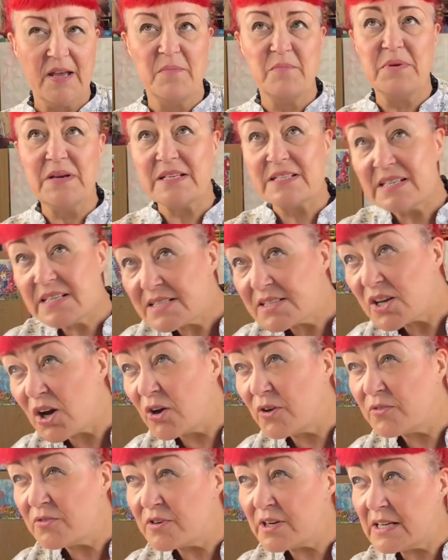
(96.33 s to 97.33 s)
But it's
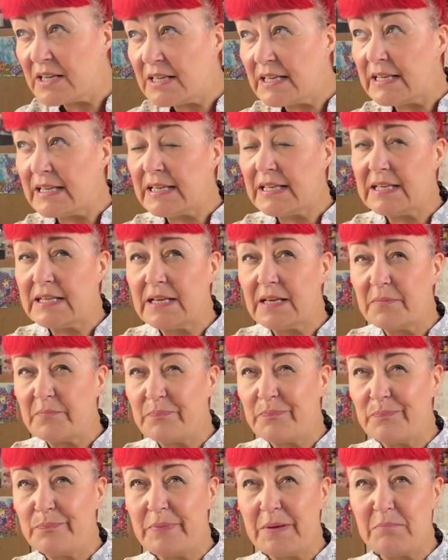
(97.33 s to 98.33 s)
gone really
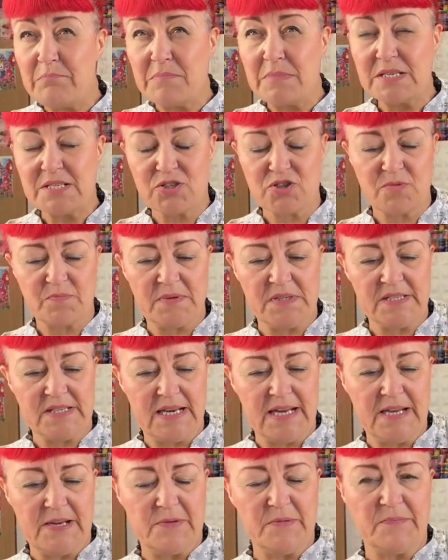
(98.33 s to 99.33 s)
a bit miserable now.